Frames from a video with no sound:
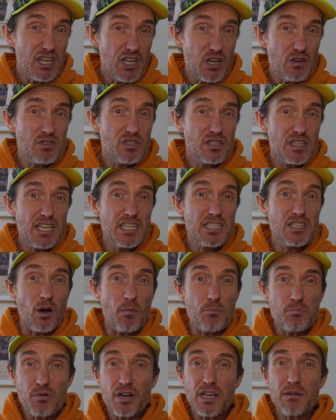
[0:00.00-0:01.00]
using these
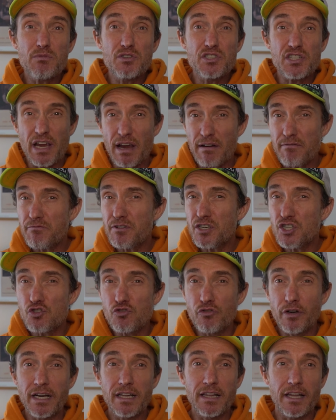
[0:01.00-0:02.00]
on pretty much every
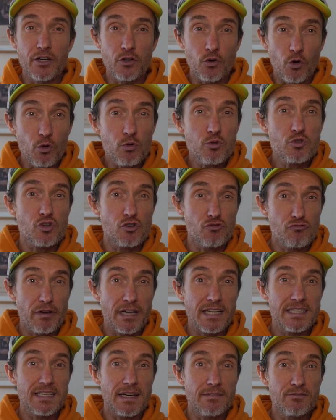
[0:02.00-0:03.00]
trail and ultra
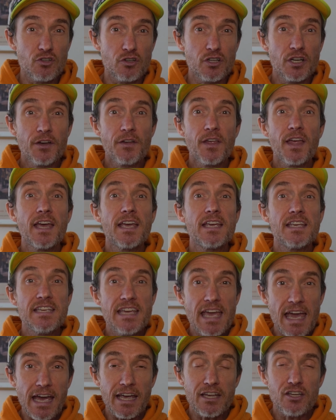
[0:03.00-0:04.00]
race I've done.
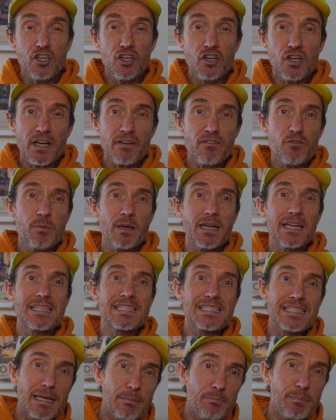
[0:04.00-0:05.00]
Yeah, you can have a bit of
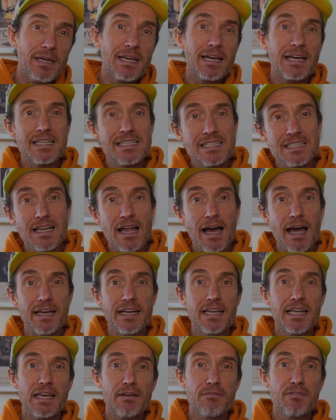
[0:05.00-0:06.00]
slipping and
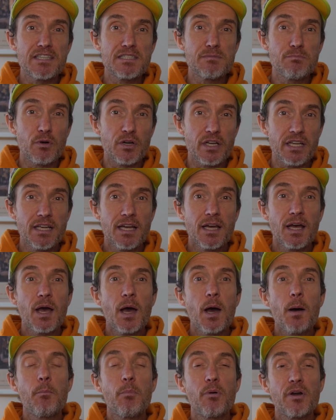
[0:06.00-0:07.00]
sliding if it's muddy,
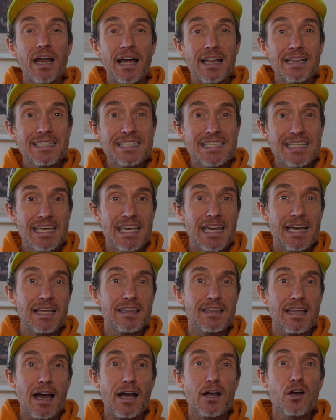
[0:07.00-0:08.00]
but I'll take
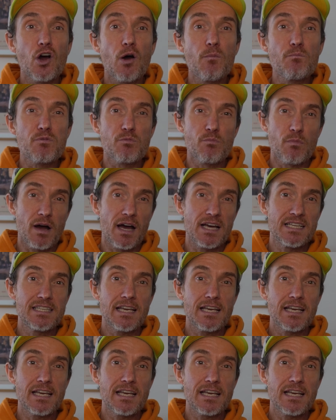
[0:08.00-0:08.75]
that compromise